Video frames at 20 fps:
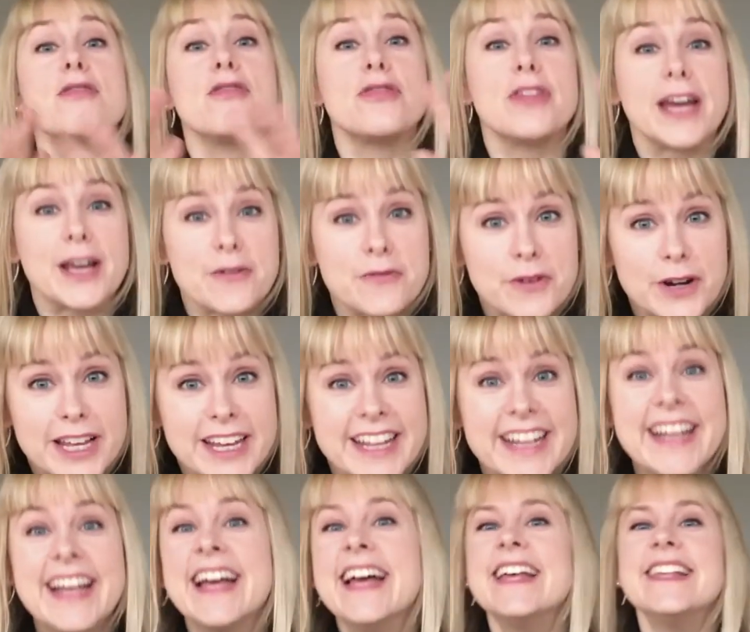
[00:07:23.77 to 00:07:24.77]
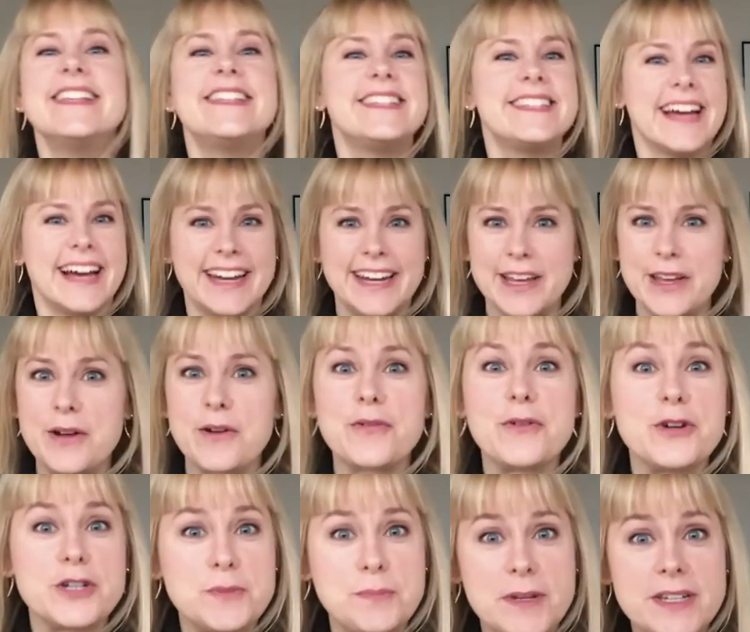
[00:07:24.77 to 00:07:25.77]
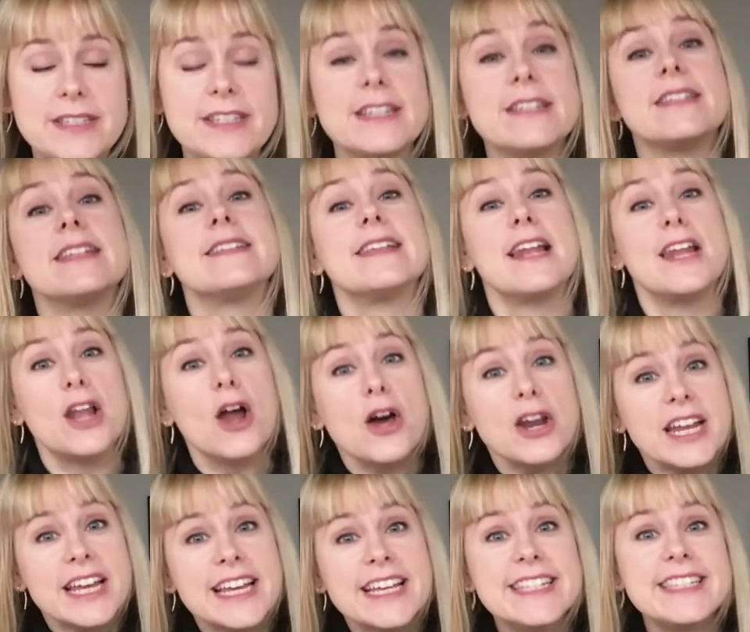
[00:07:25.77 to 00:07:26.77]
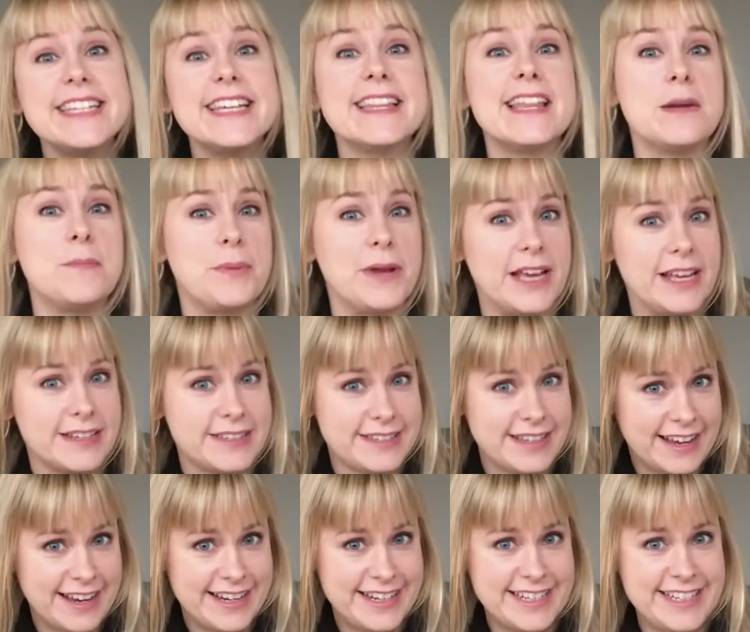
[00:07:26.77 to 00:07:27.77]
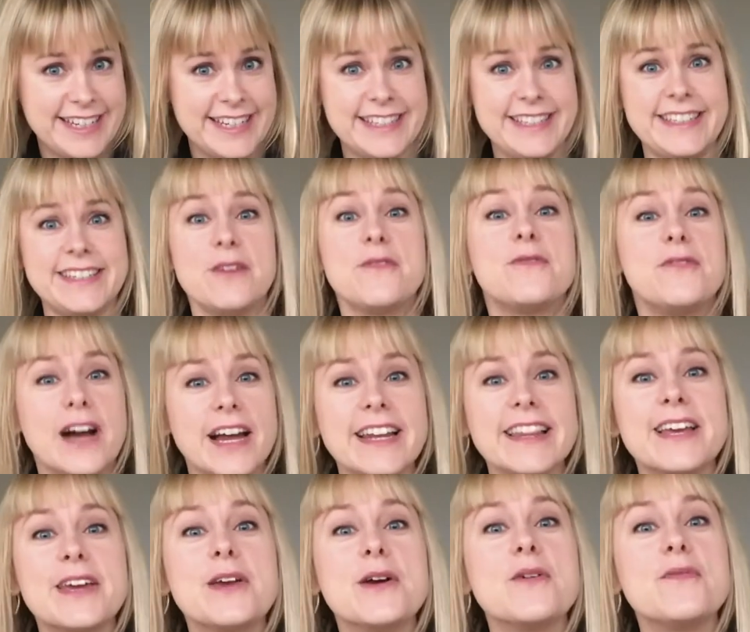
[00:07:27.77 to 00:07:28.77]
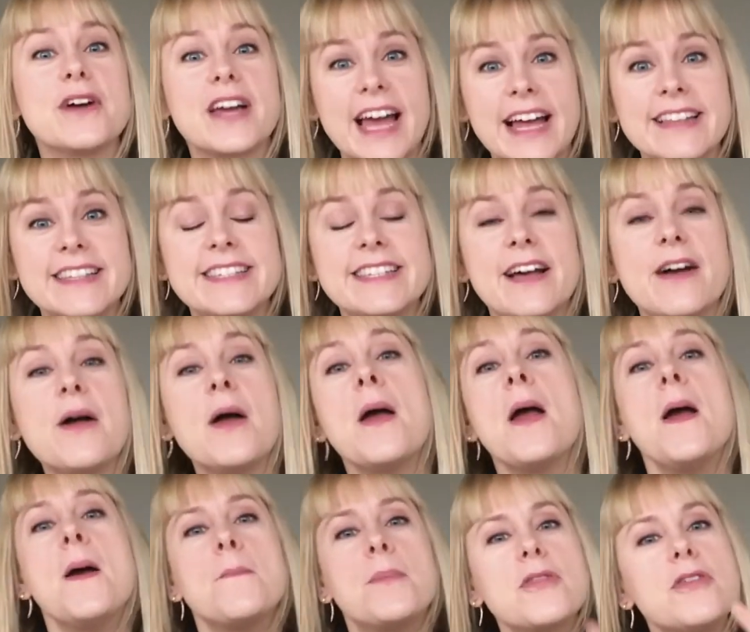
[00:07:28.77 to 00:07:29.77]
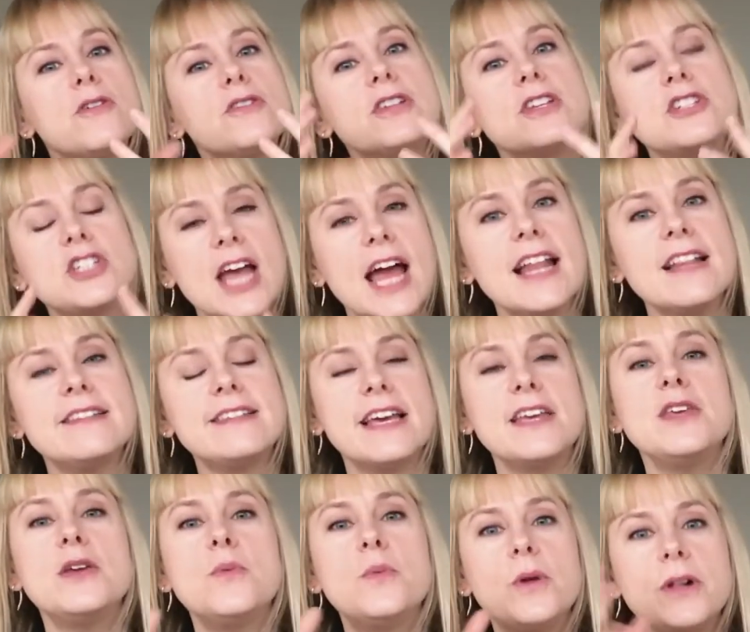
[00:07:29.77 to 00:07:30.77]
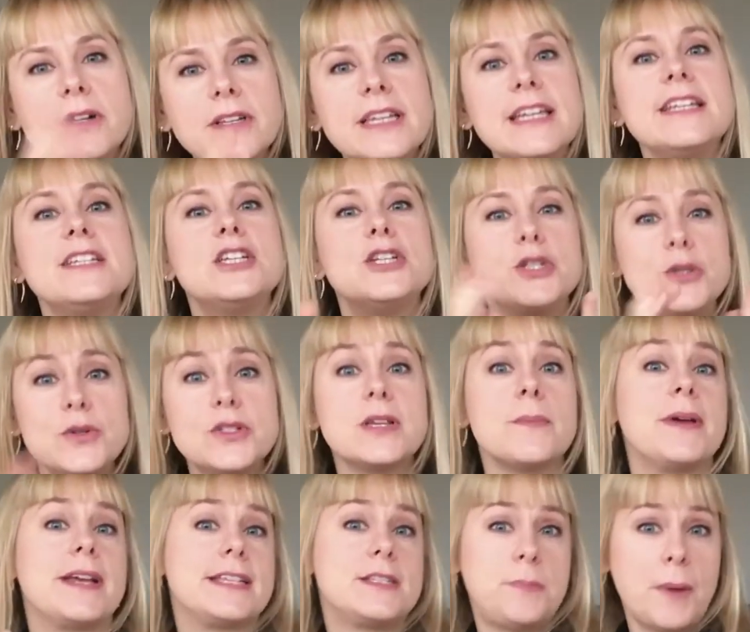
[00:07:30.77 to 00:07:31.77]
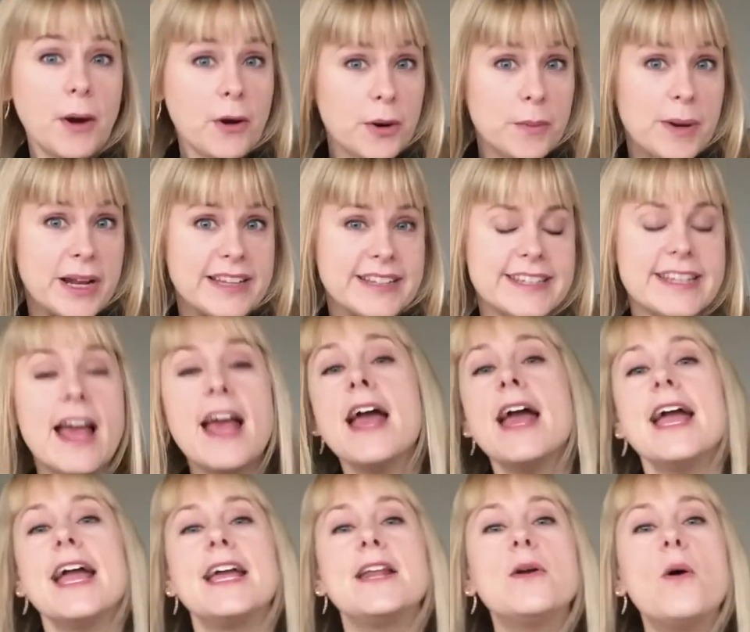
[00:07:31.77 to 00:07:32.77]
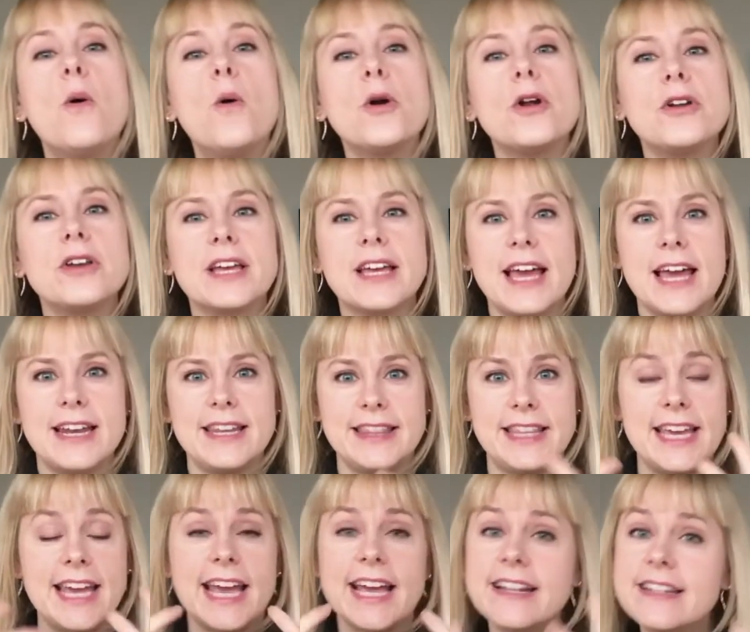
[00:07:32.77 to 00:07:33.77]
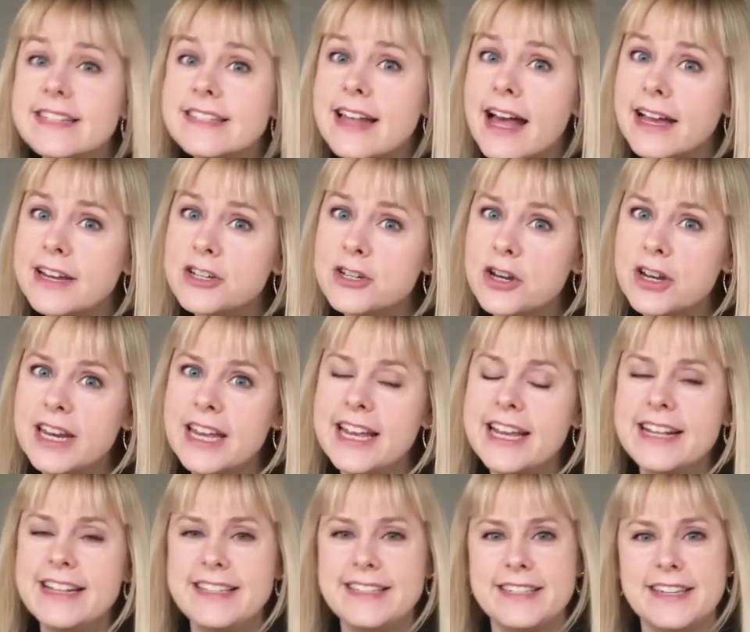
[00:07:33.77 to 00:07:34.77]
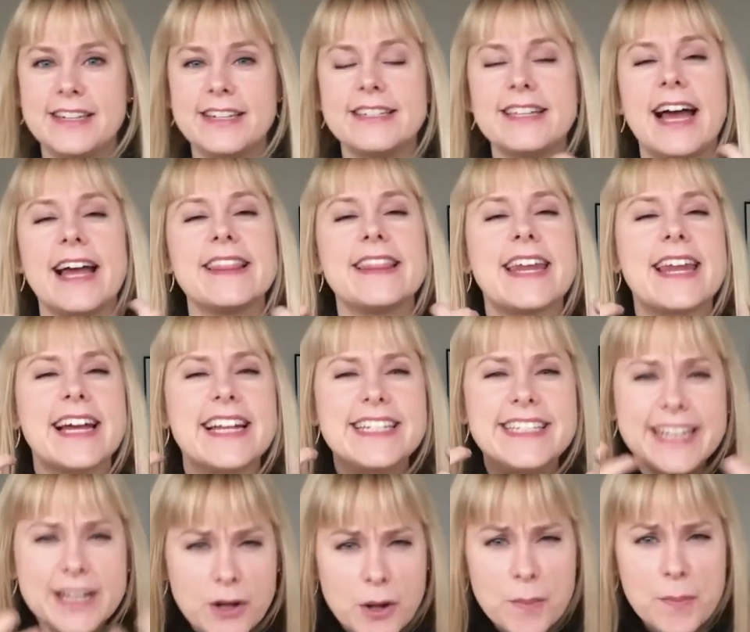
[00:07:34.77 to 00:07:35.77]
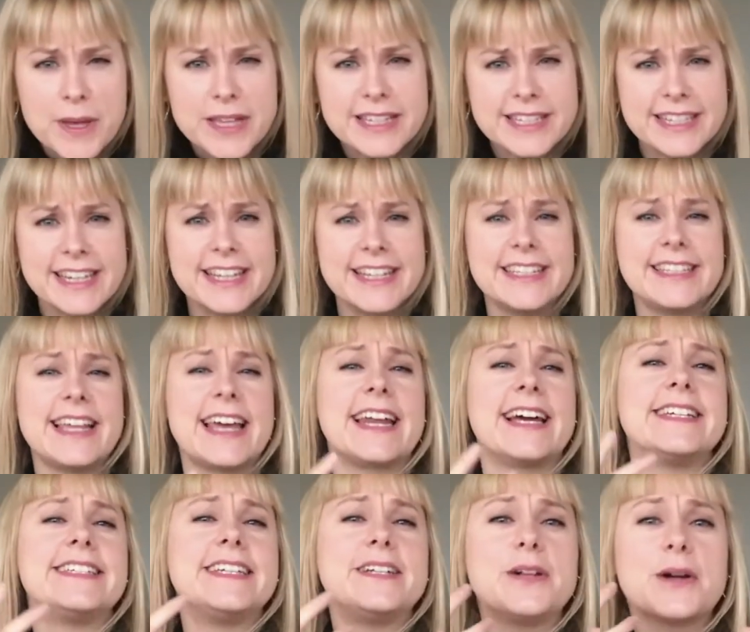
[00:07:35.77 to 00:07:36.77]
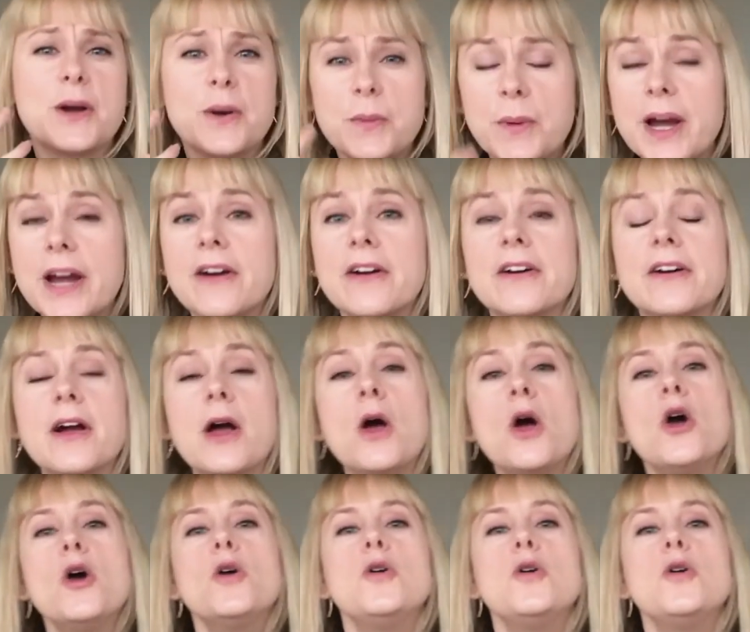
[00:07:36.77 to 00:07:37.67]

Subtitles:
Thankfully, starting your first business is a lot easier than being a scientist, find the cure for cancer, but there's a chance that you will need to do some experiments in order to get the insights you need to design that ideal business, that ideal career.